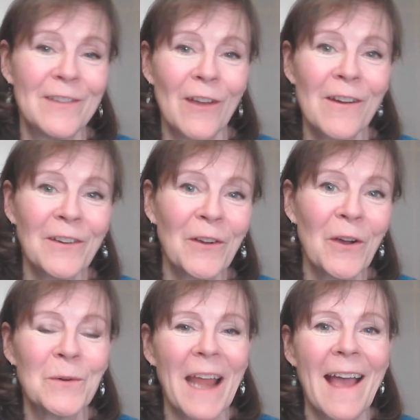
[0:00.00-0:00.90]
dog
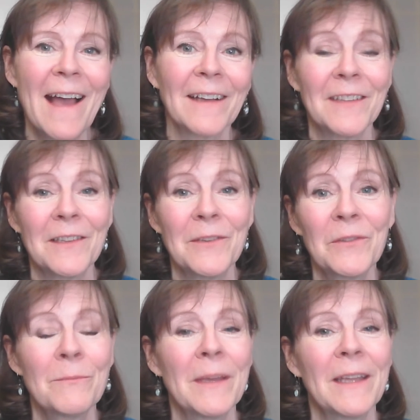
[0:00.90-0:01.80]
coat hacks that you
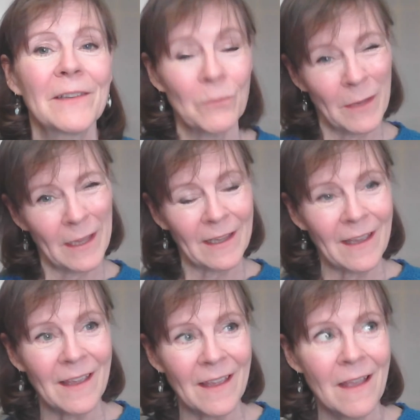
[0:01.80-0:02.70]
can make to make
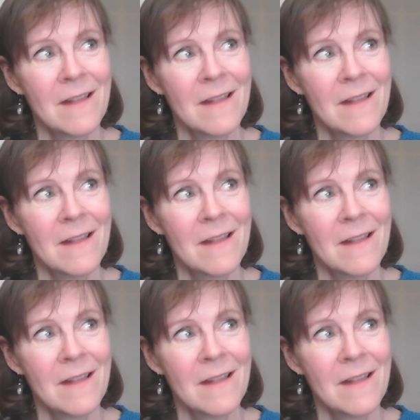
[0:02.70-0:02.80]
a